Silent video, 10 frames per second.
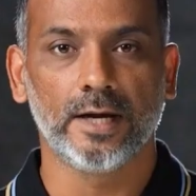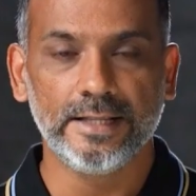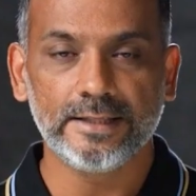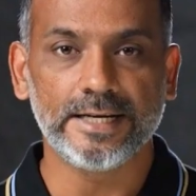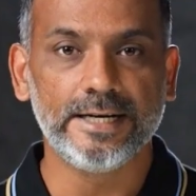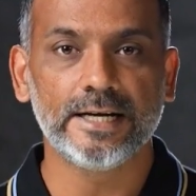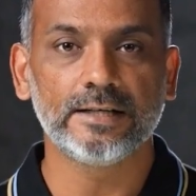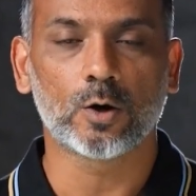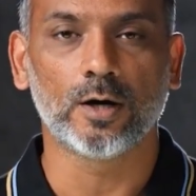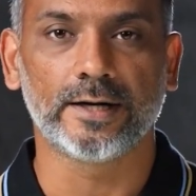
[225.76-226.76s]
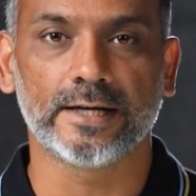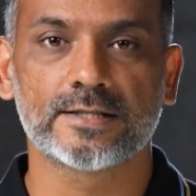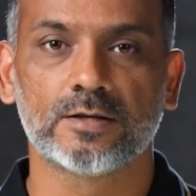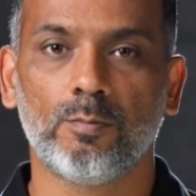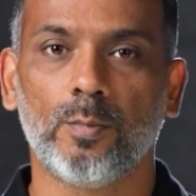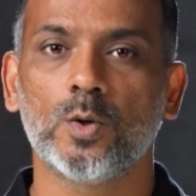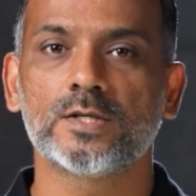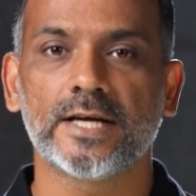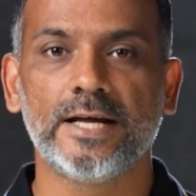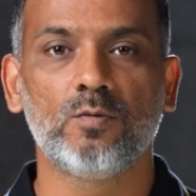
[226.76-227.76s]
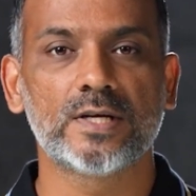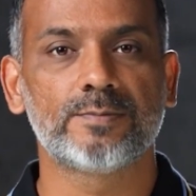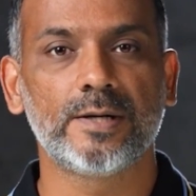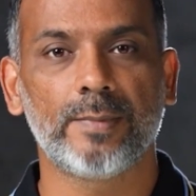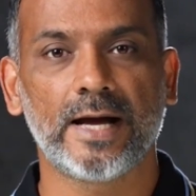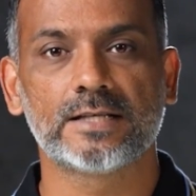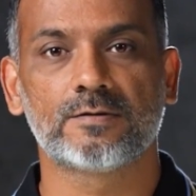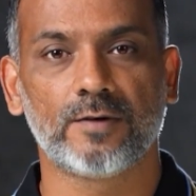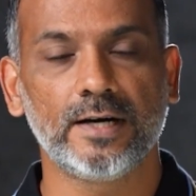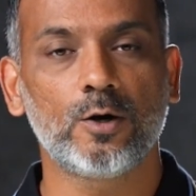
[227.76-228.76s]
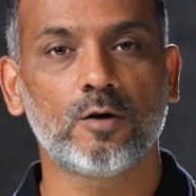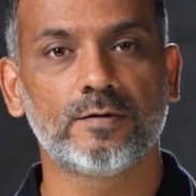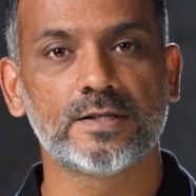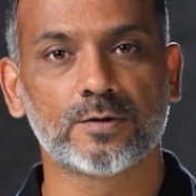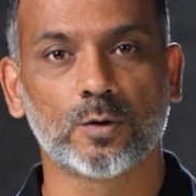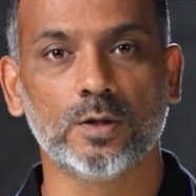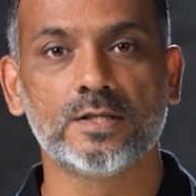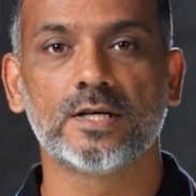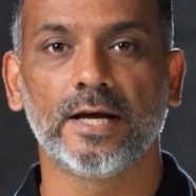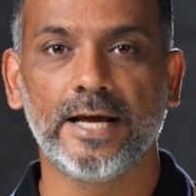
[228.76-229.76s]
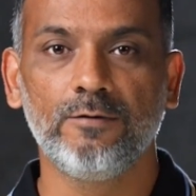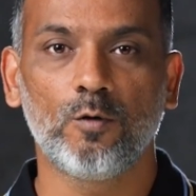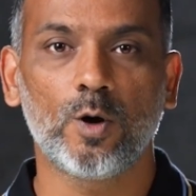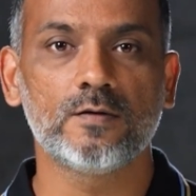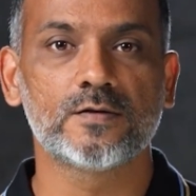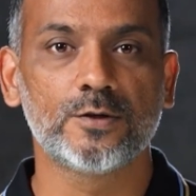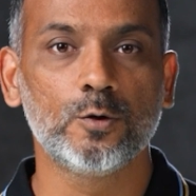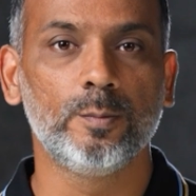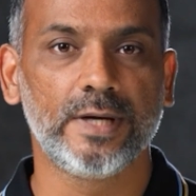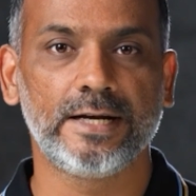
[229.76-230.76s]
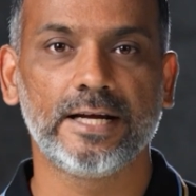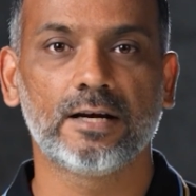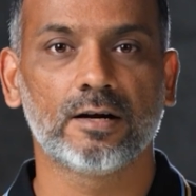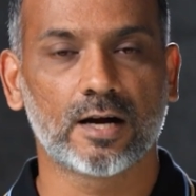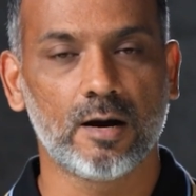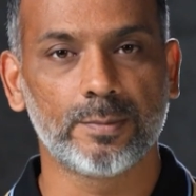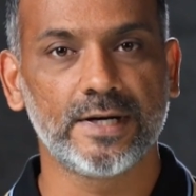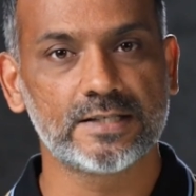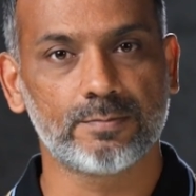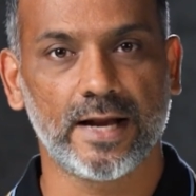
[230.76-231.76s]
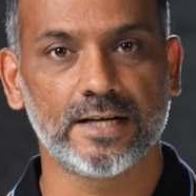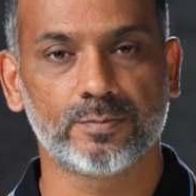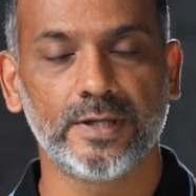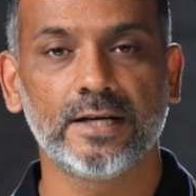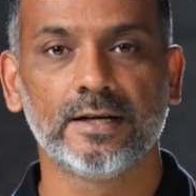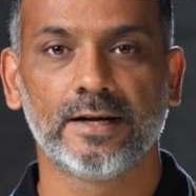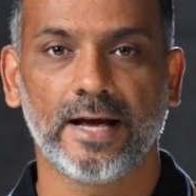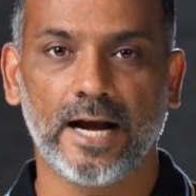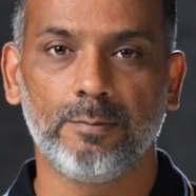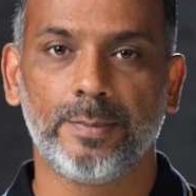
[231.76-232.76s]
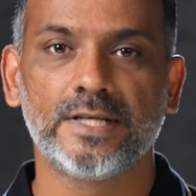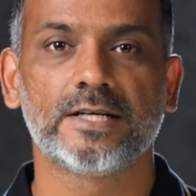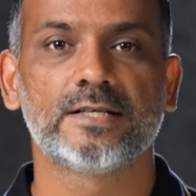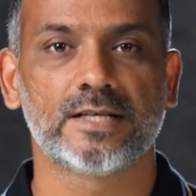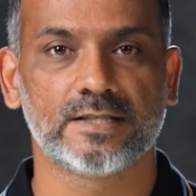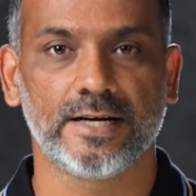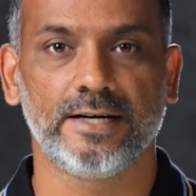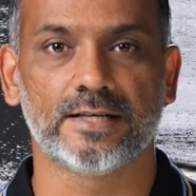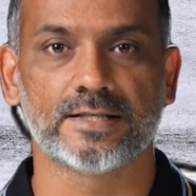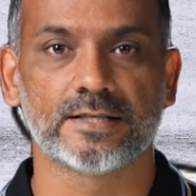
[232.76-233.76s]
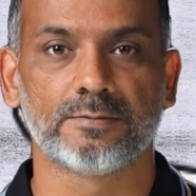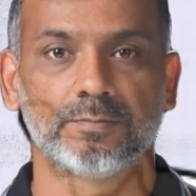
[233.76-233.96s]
In the Indian context, most investment banks' front office roles involves you meeting company's management and pitching such ideas.